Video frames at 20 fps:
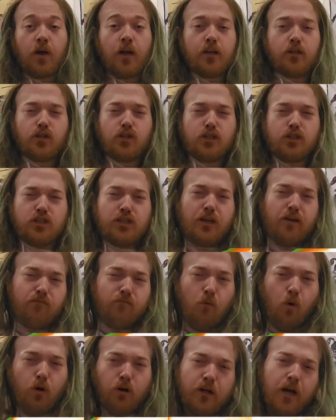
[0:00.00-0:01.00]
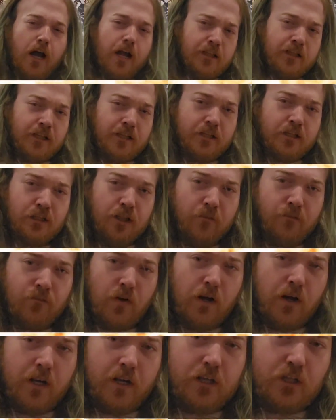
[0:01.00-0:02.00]
and just give more content to the
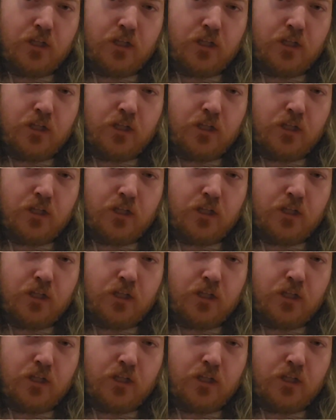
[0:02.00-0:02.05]
fucking